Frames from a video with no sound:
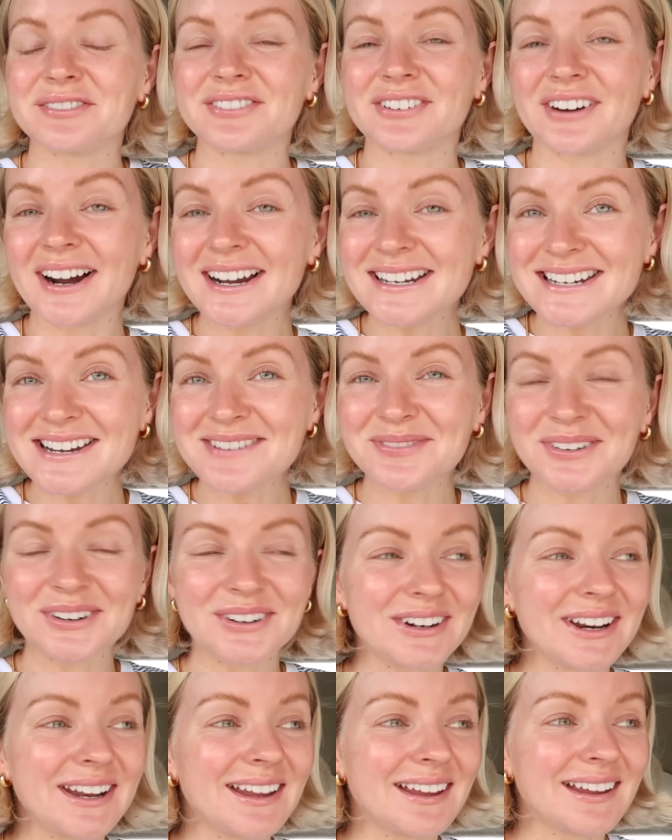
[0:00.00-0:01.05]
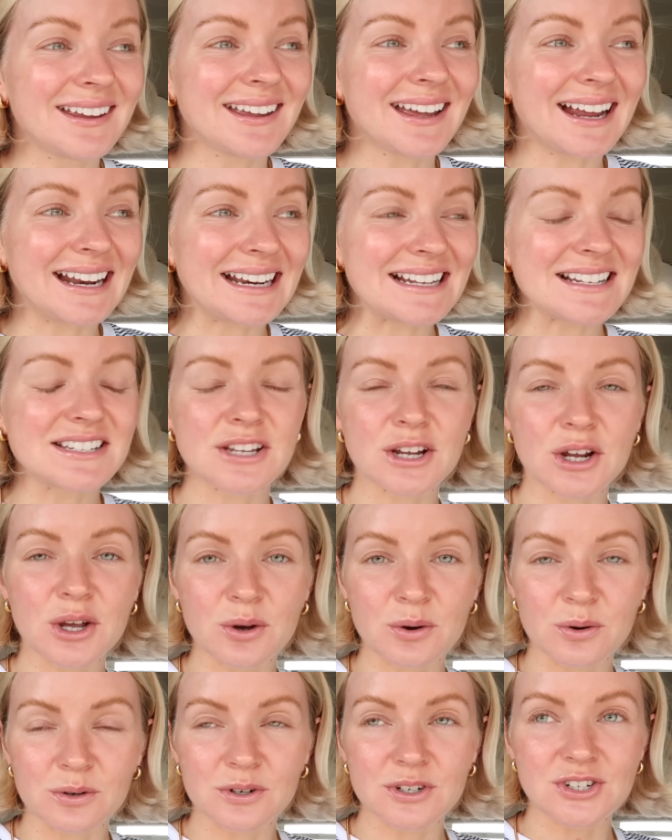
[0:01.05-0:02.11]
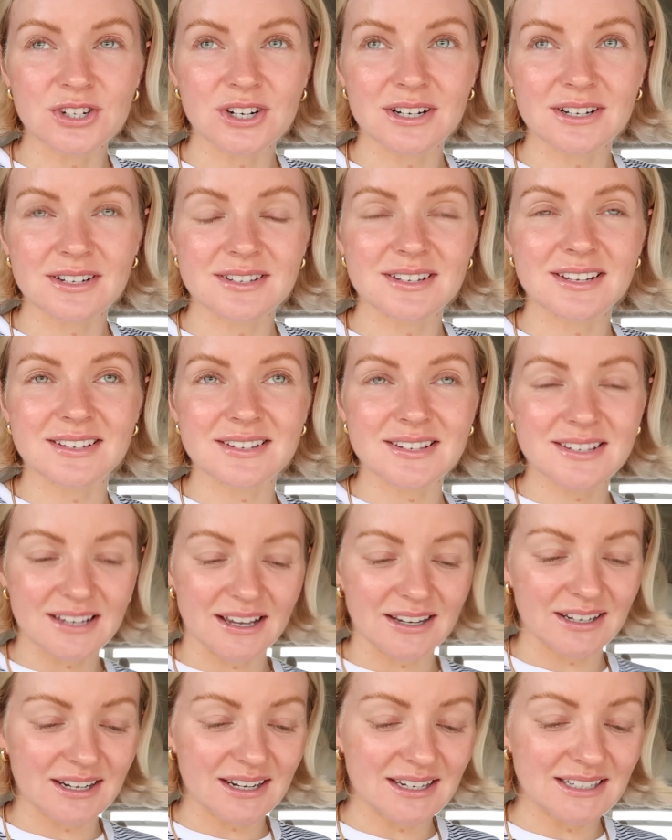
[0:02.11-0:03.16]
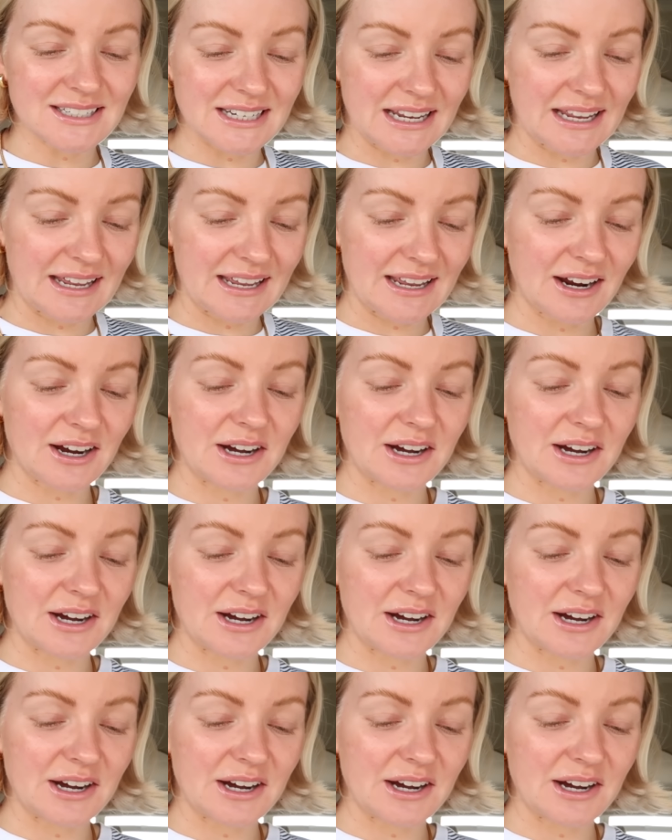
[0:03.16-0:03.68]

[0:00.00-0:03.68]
Friday morning, and it's a gorgeous sunny day.